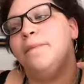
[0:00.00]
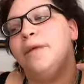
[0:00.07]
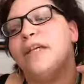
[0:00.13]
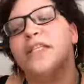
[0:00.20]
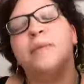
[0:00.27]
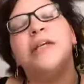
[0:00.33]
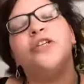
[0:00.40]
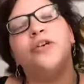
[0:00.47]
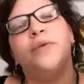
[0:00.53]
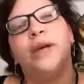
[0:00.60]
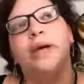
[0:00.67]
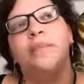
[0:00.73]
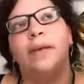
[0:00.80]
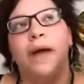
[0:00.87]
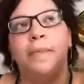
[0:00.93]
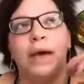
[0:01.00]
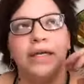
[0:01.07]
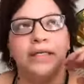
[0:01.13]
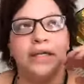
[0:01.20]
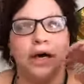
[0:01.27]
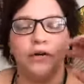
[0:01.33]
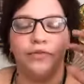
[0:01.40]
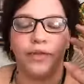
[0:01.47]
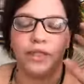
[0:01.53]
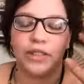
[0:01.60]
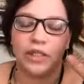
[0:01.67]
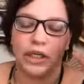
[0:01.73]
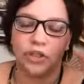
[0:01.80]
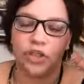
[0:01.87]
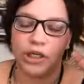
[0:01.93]
especially when I'm by myself, it's
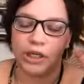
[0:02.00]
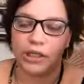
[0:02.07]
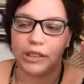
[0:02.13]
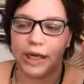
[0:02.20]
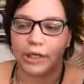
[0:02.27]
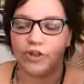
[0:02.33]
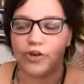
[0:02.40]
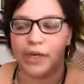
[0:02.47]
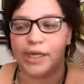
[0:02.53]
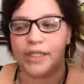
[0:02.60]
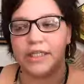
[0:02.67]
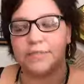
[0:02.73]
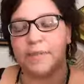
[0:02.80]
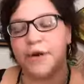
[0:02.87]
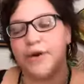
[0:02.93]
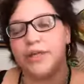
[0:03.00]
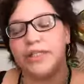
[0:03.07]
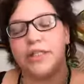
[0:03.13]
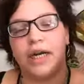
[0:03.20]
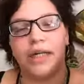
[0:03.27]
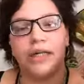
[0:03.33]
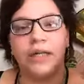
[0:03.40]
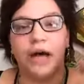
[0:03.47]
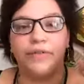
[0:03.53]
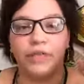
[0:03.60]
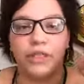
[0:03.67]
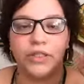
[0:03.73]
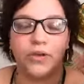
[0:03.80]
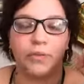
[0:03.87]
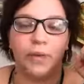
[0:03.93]
such an electric experience, and I love
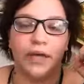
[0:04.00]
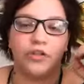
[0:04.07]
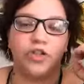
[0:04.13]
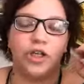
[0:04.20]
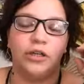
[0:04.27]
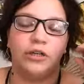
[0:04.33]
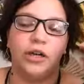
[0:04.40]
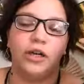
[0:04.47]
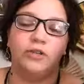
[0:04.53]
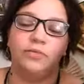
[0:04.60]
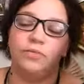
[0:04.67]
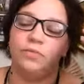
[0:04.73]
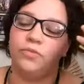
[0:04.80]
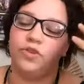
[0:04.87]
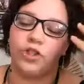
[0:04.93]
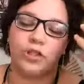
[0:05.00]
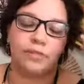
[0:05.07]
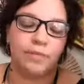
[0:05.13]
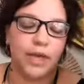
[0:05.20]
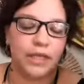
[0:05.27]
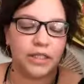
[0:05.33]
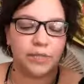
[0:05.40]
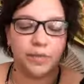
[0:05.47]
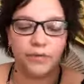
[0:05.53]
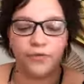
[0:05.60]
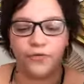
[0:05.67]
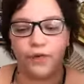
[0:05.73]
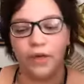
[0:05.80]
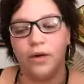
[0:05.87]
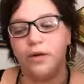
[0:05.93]
it so much. It just makes me
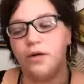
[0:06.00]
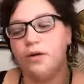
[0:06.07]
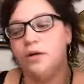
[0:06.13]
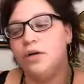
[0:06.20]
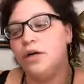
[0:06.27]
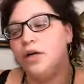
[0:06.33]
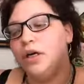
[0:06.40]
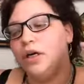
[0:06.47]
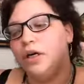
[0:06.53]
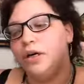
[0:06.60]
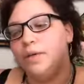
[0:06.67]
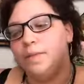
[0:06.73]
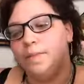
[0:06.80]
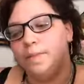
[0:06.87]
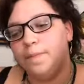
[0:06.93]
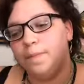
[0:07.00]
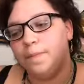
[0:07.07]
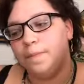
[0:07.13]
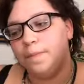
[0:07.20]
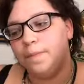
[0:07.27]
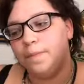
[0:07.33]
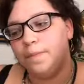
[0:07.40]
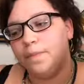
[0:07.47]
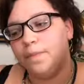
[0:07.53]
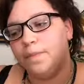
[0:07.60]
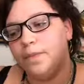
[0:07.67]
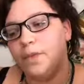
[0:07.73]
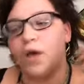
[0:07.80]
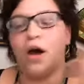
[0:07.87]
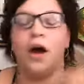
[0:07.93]
feel
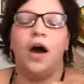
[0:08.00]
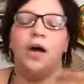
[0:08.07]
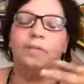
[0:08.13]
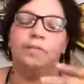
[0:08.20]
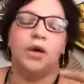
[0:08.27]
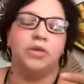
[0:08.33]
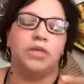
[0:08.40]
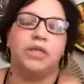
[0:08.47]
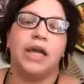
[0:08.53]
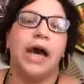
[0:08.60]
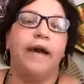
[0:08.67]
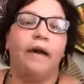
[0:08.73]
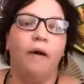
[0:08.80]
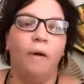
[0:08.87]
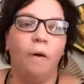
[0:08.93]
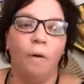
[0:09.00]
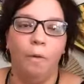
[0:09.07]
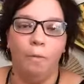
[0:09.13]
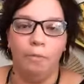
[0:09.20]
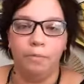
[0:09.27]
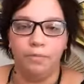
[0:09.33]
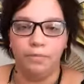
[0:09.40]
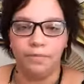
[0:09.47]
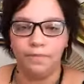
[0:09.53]
the utmost at home,